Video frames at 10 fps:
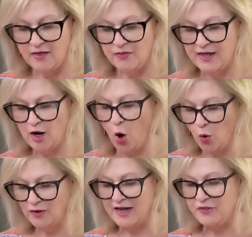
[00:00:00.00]
The
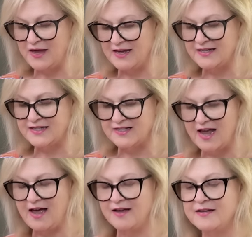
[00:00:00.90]
only thing it
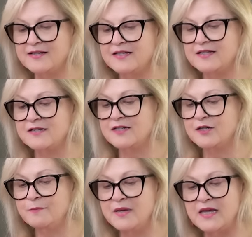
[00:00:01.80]
says to
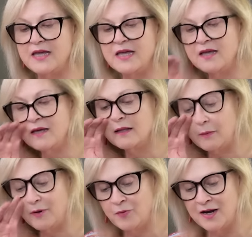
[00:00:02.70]
me, let
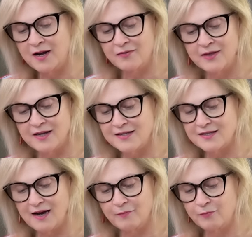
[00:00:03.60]
me read this,
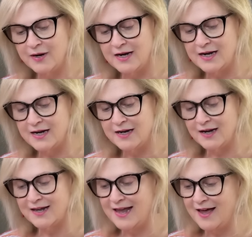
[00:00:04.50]
I'm reading it
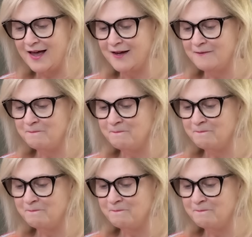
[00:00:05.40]
again,